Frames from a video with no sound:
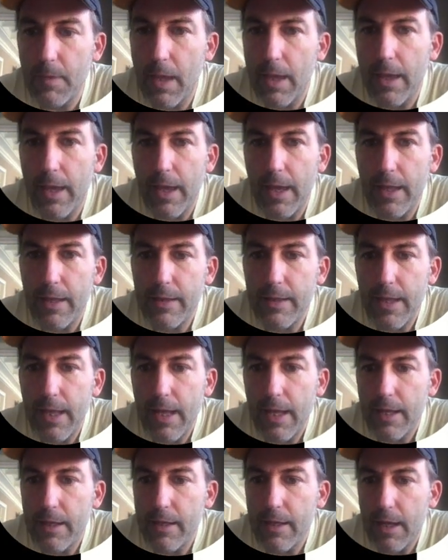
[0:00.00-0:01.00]
And
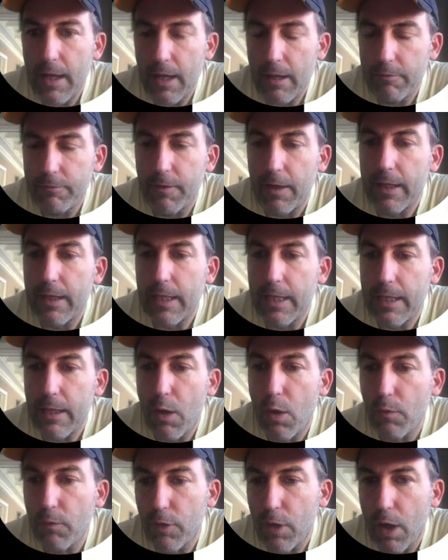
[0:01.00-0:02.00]
then finally,
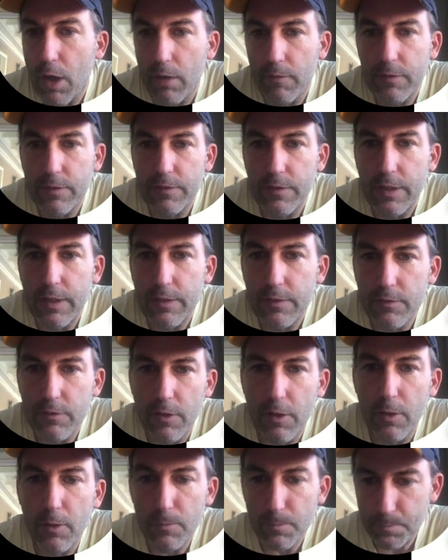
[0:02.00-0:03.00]
overharvesting.
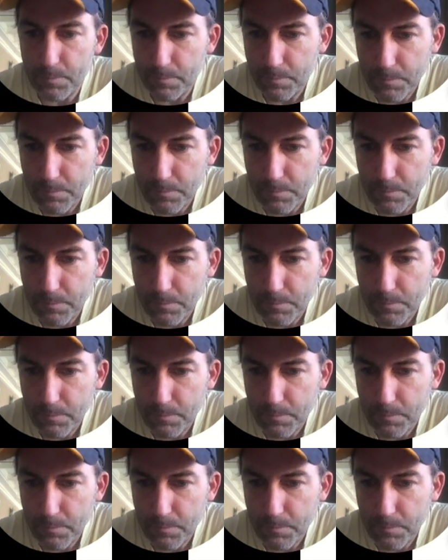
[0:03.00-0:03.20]
So,